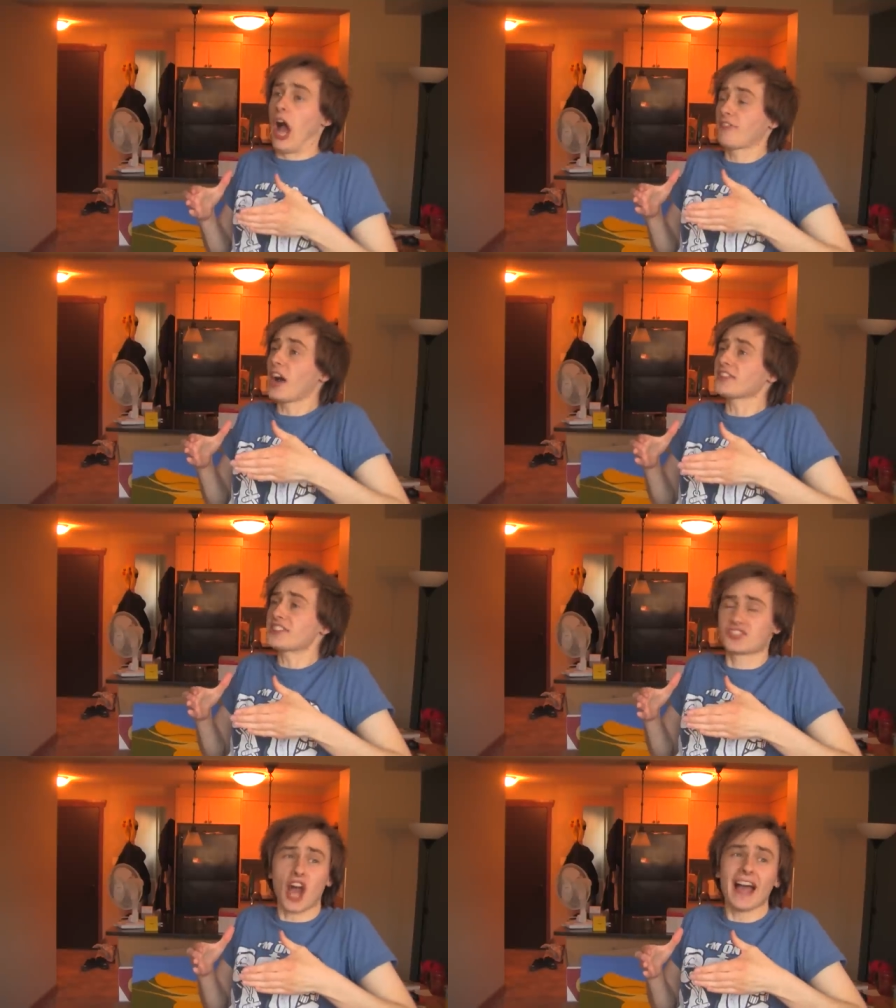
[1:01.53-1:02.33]
I've got
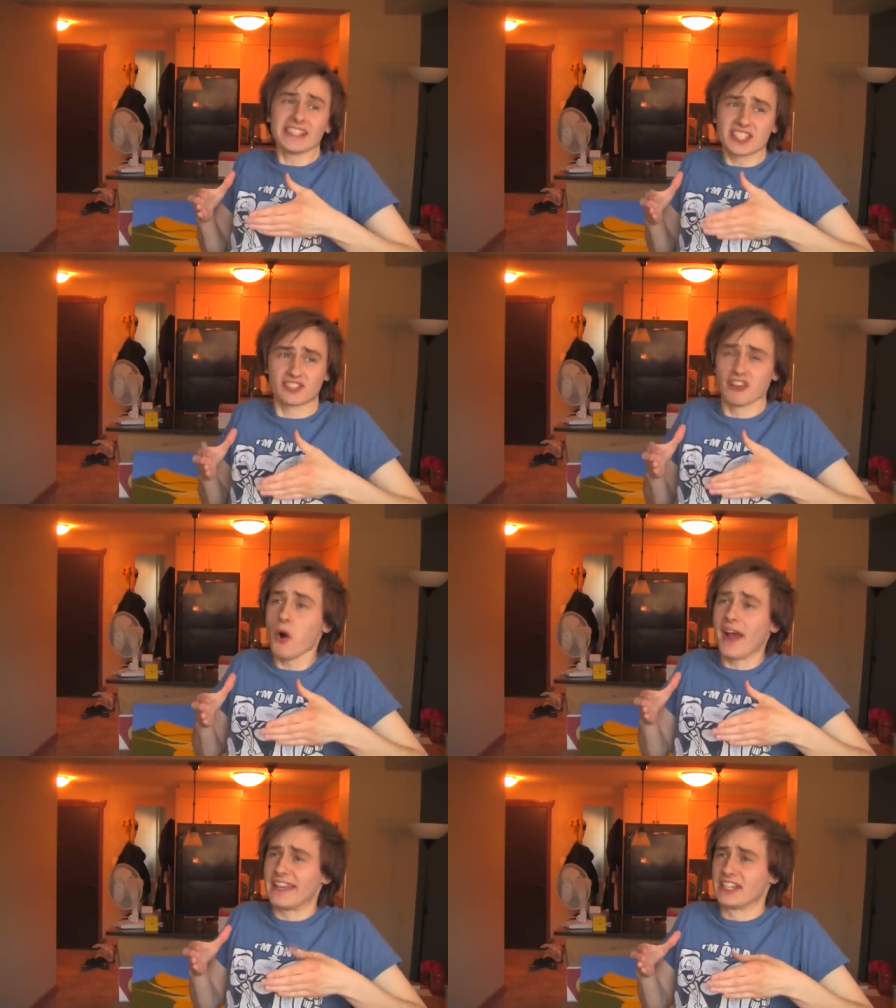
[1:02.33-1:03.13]
this giant
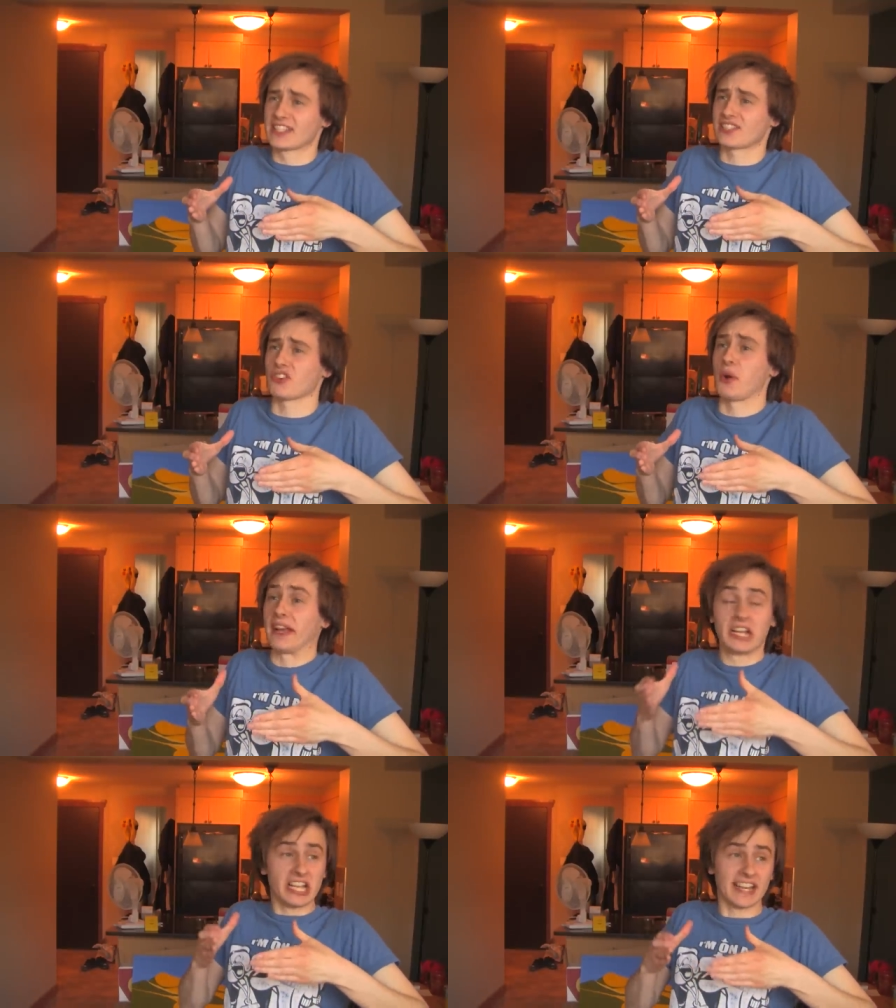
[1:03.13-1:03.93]
screw I need
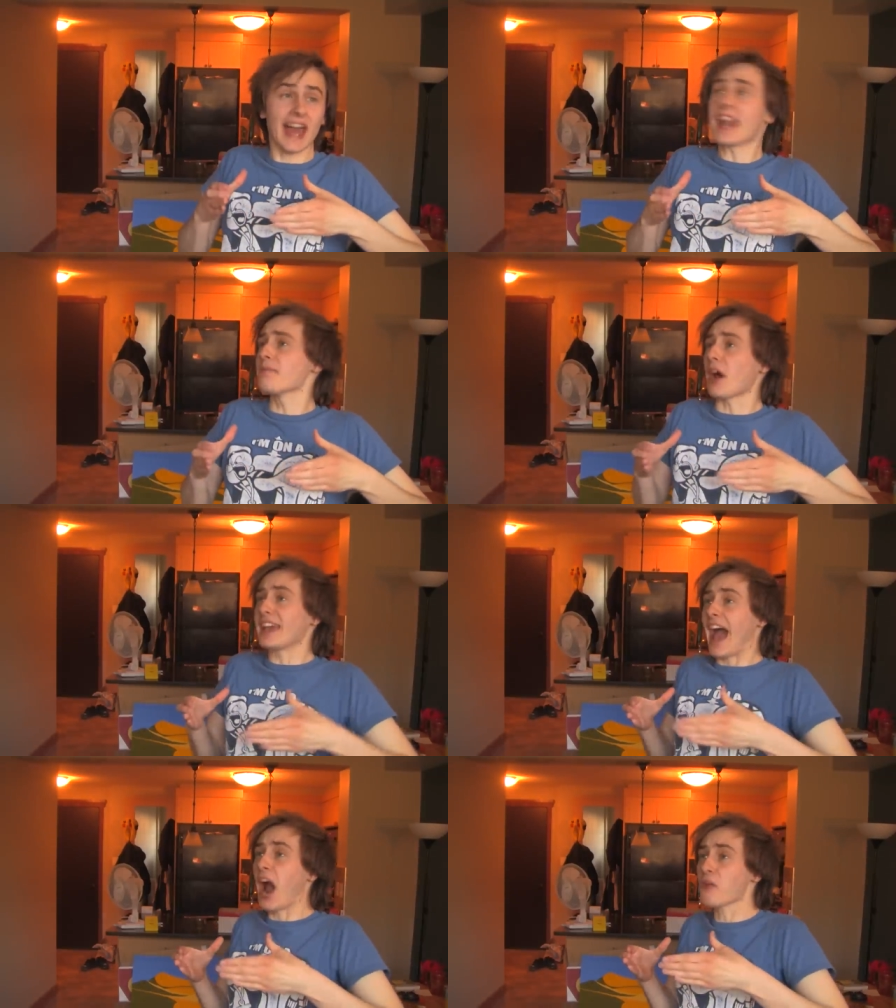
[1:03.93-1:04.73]
unscrewing. Can
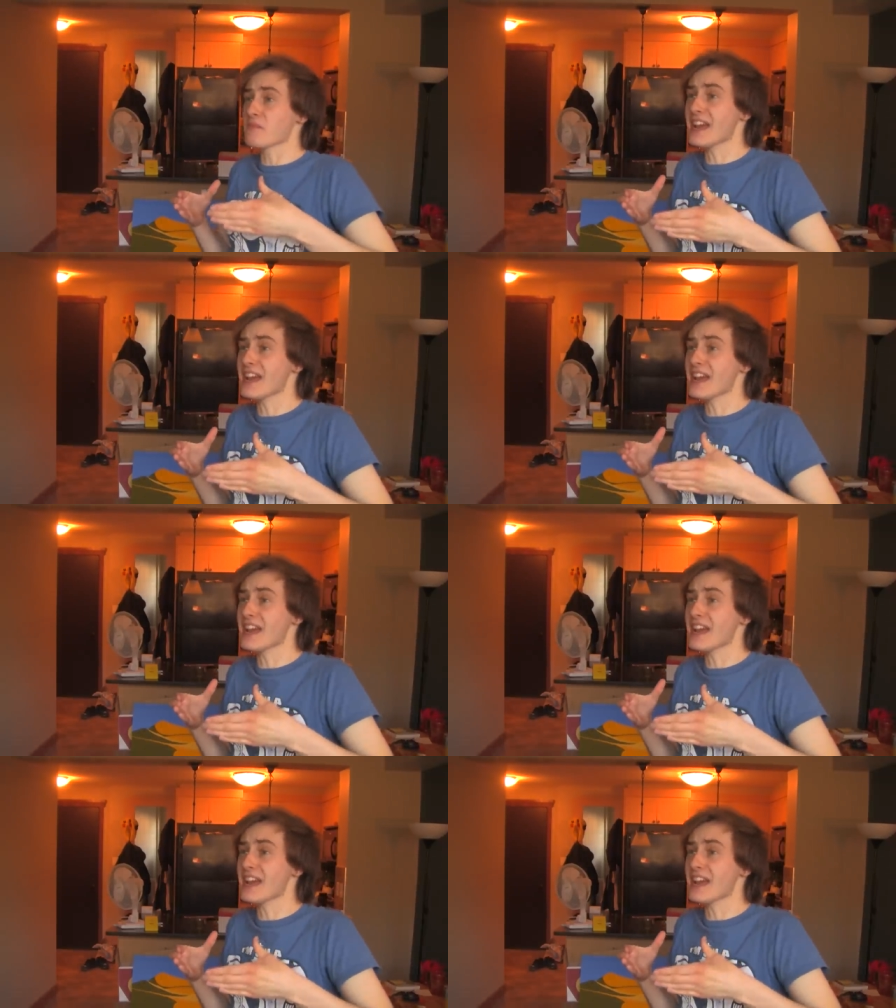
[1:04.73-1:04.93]
anybody help